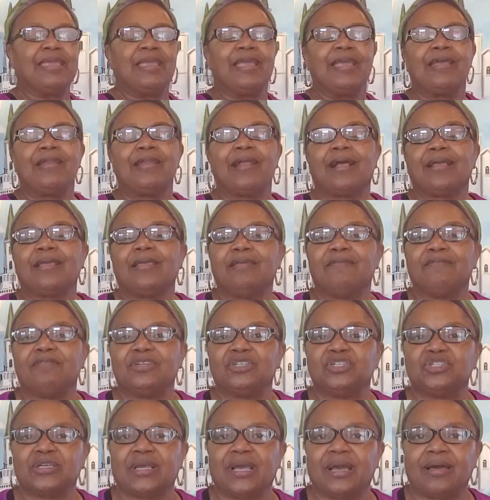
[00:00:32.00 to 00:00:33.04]
can I give a
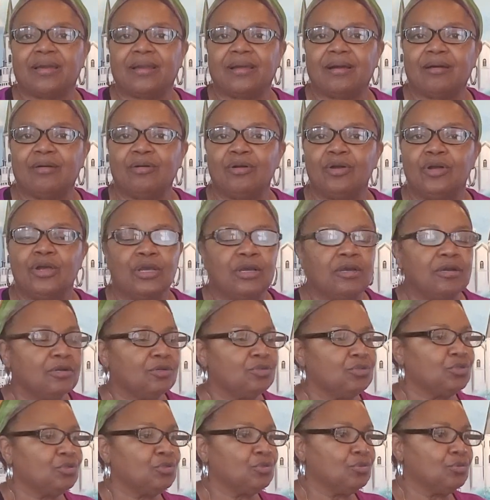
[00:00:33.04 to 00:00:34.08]
shout out
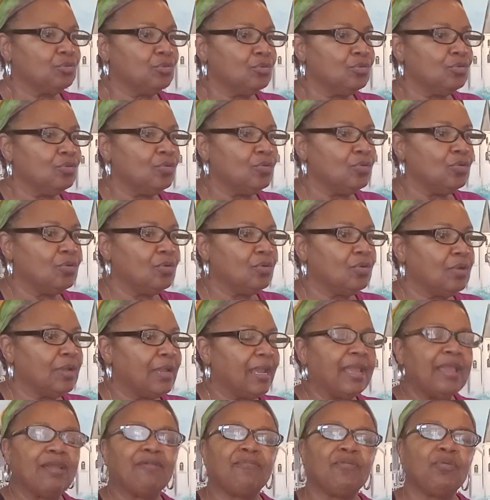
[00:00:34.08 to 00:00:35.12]
to
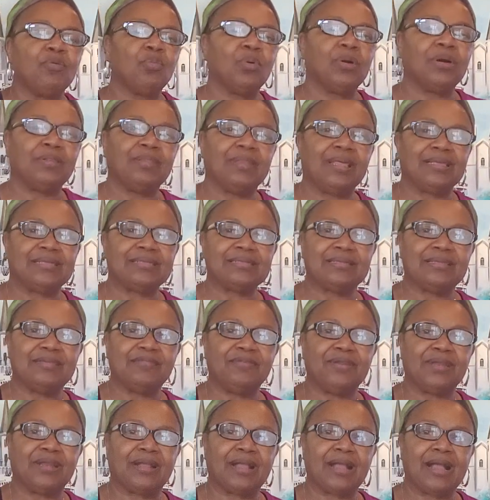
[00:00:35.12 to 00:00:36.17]
everyone that's
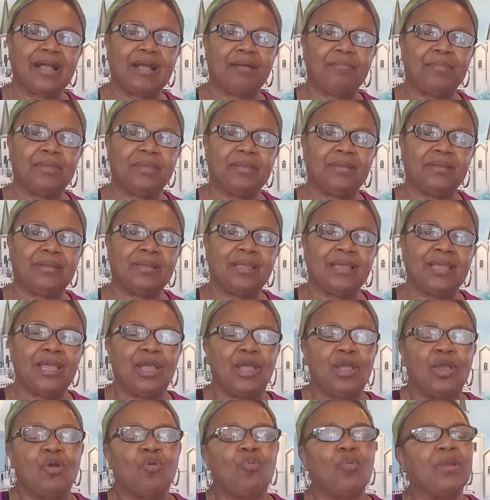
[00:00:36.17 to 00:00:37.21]
leaving a comment?
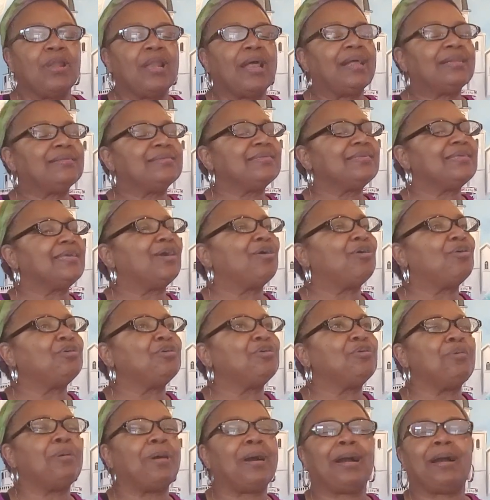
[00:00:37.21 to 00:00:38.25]
When I tell
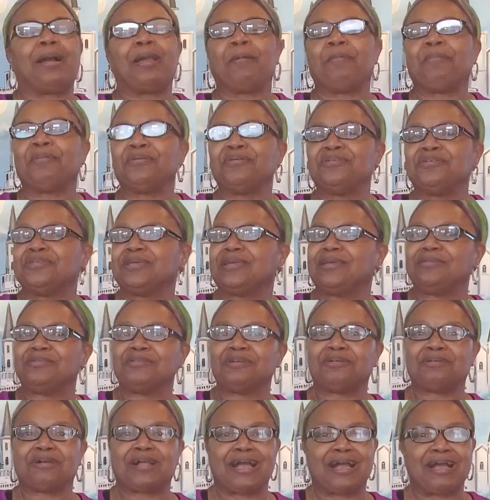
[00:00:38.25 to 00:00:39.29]
you I appreciate
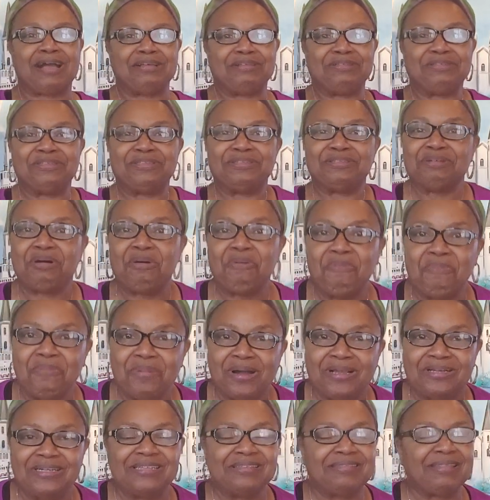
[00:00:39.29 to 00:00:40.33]
y'all guys so
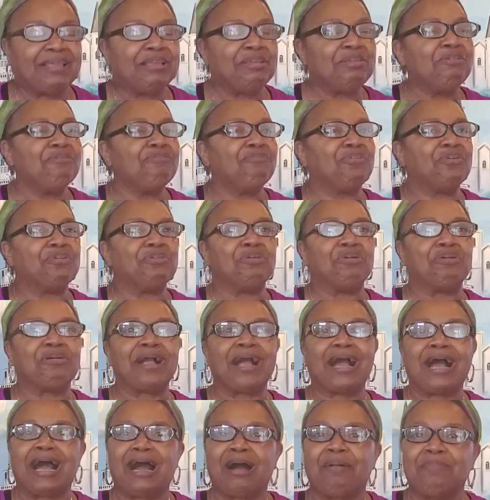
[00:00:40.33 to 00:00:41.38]
much, thank you for your
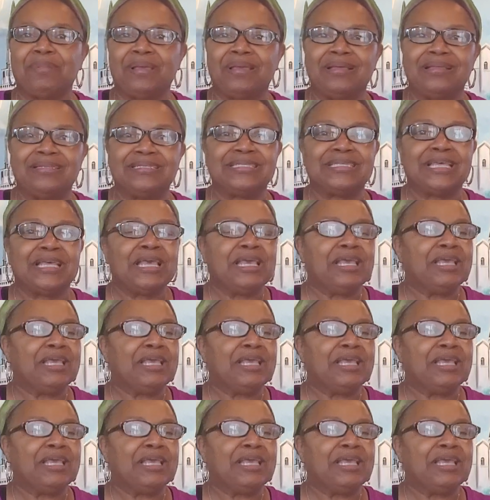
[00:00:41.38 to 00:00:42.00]
comments.